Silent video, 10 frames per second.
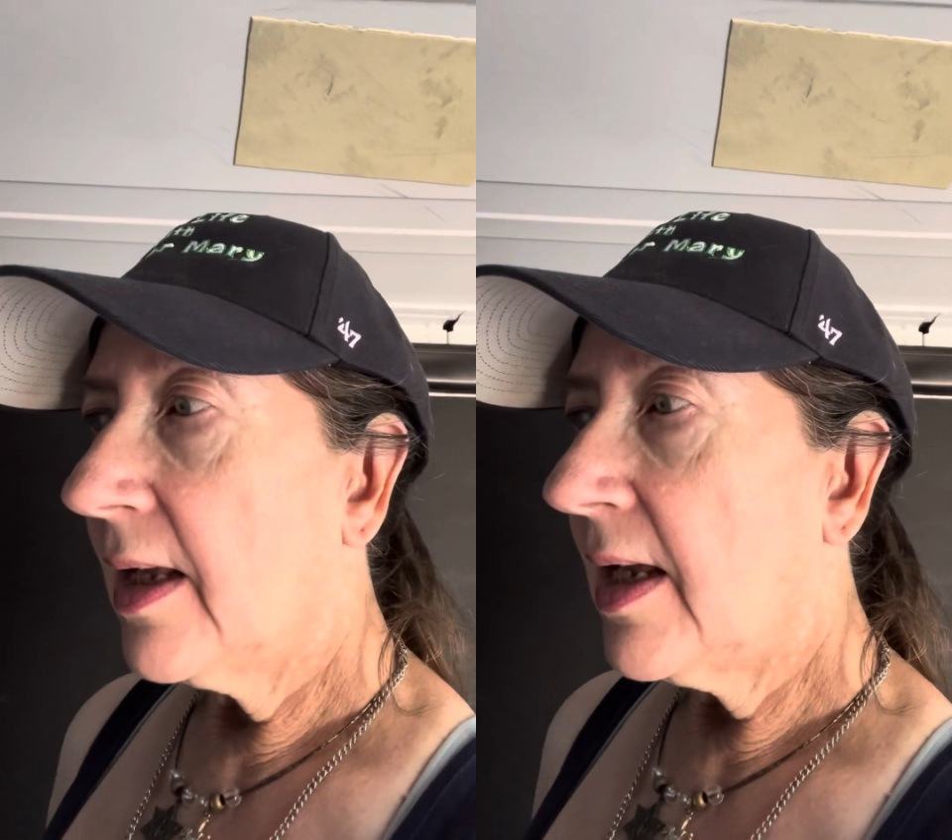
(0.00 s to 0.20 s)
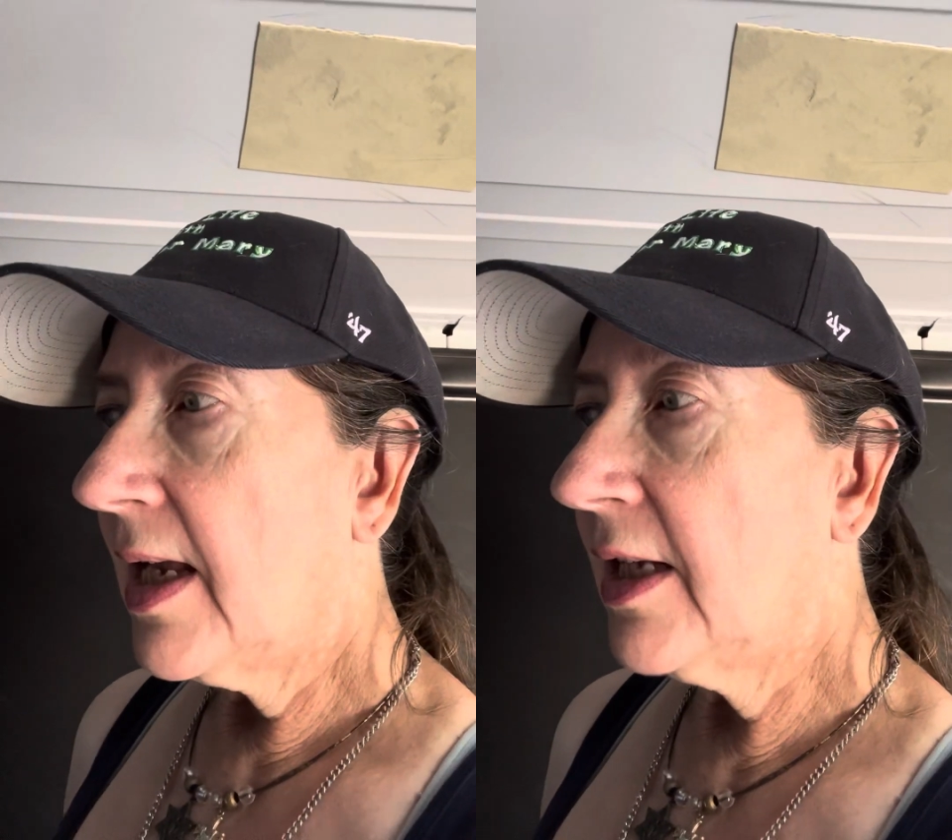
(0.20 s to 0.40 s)

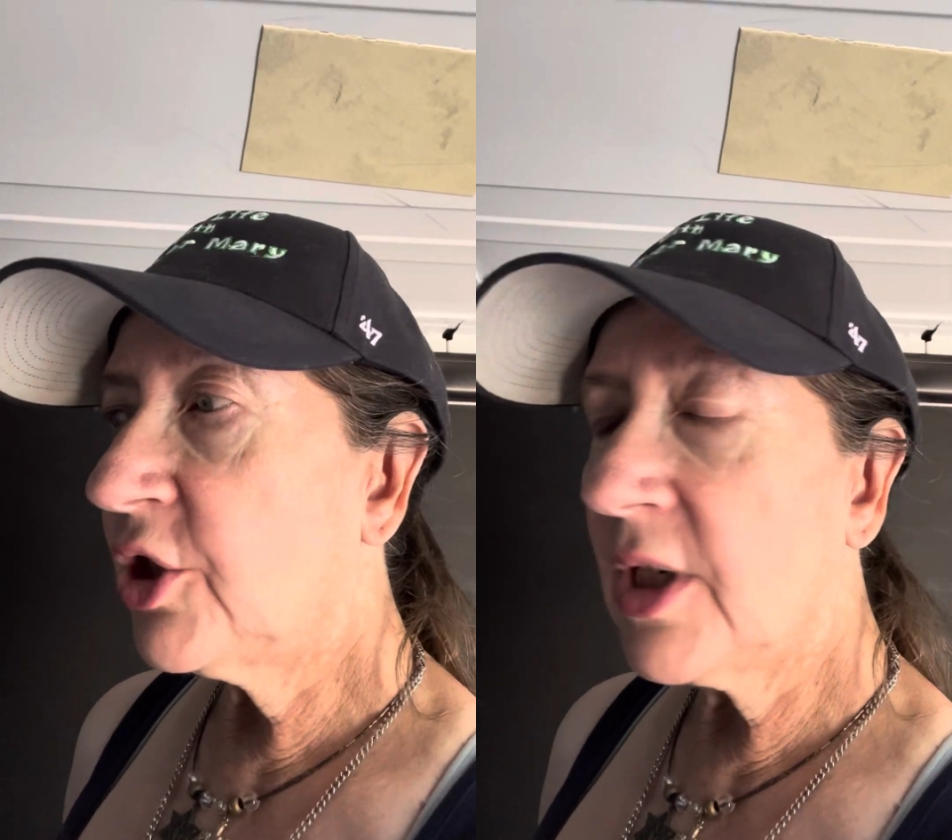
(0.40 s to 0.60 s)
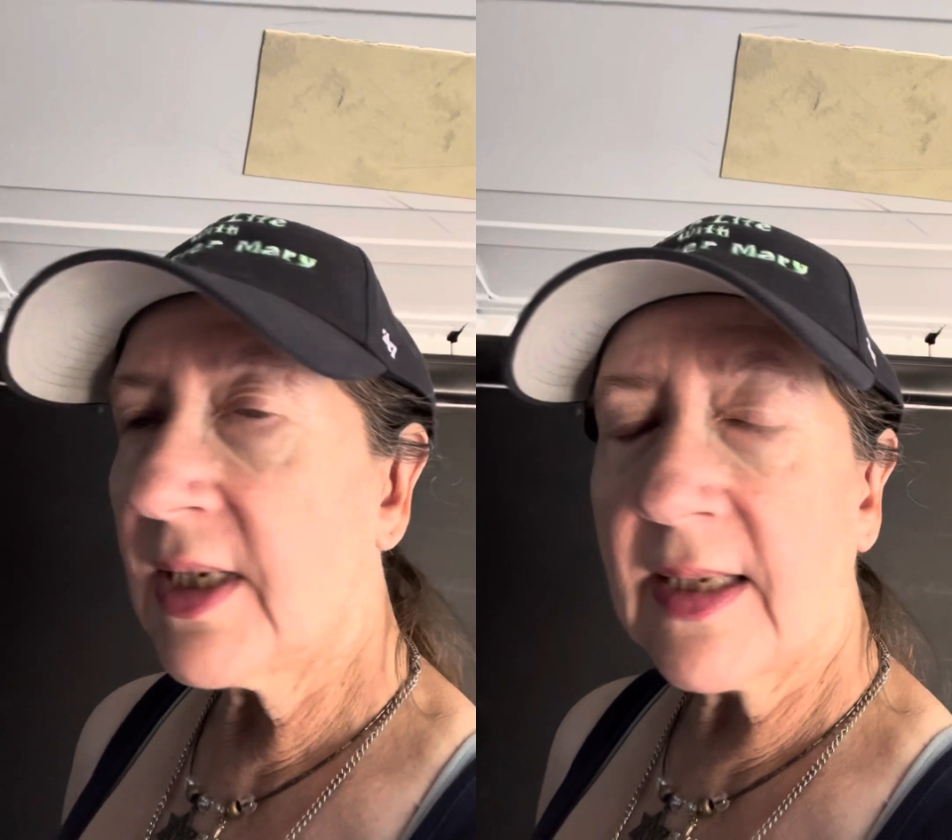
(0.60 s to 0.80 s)
it
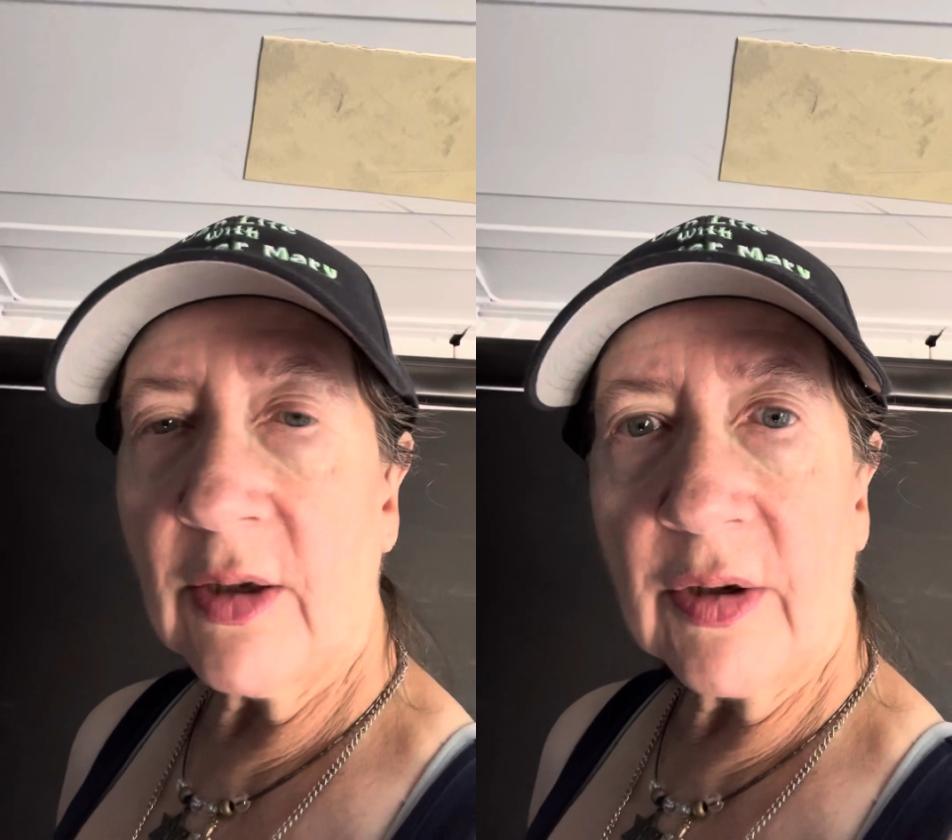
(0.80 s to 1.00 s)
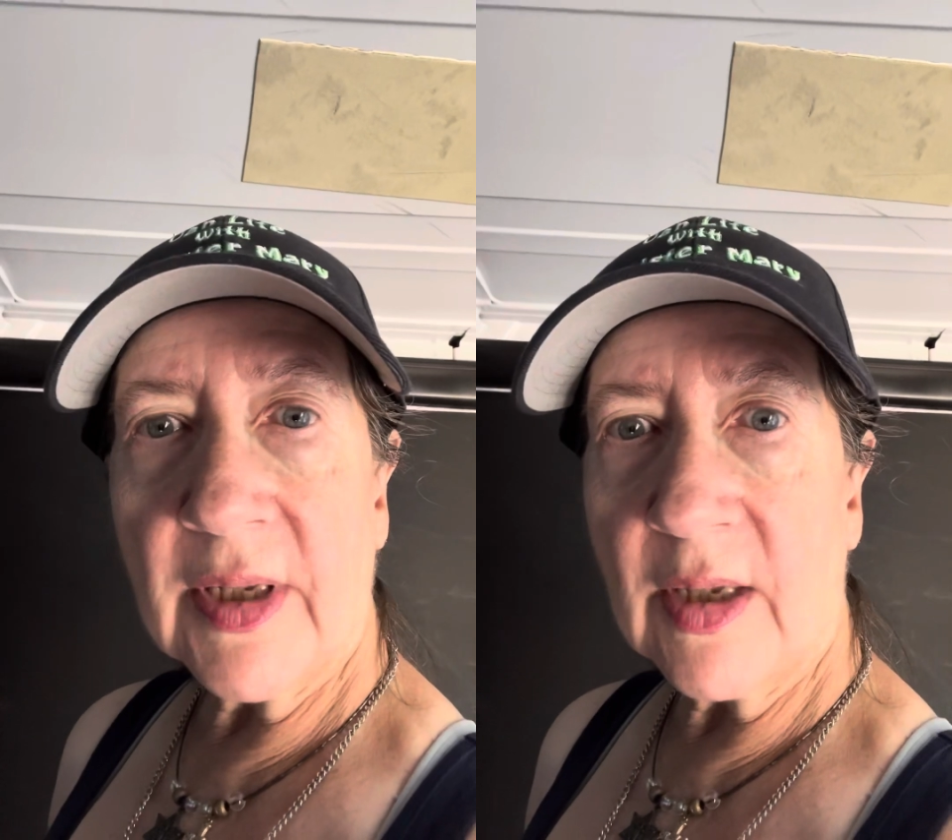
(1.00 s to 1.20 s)
just
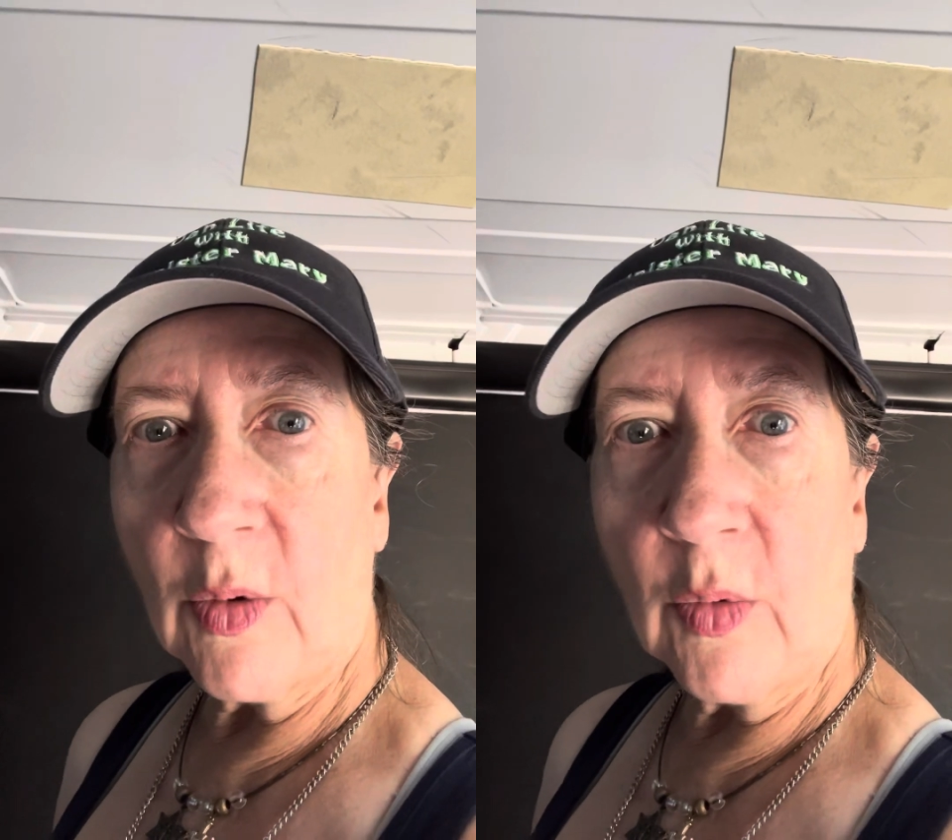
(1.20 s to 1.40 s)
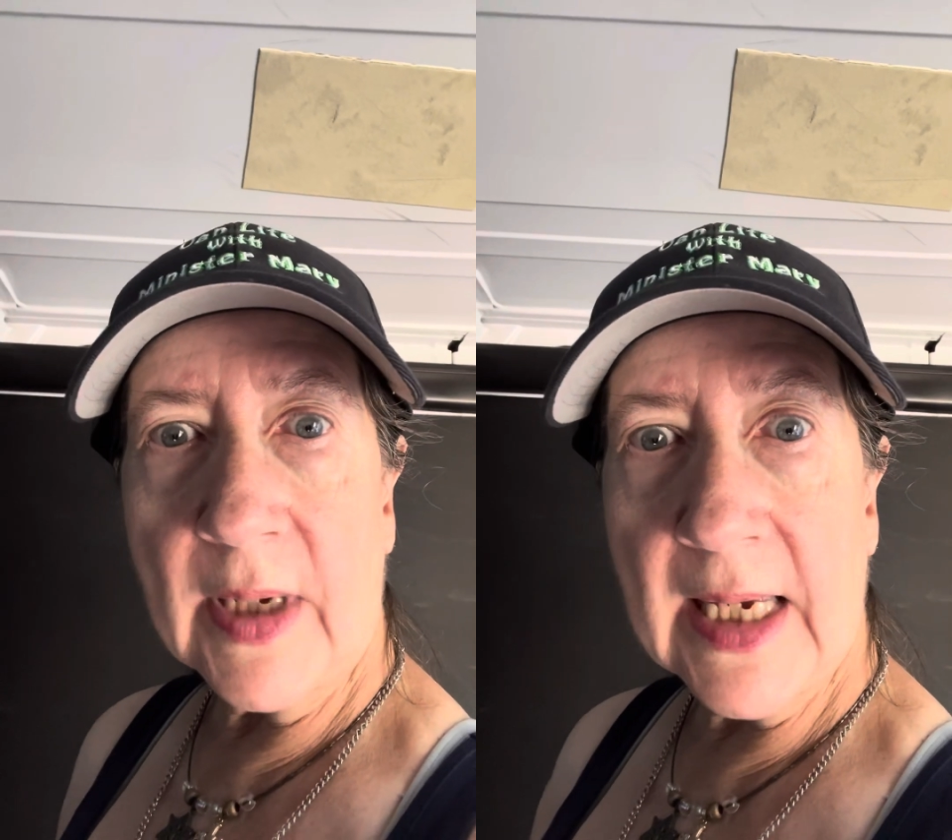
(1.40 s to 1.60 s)
looks so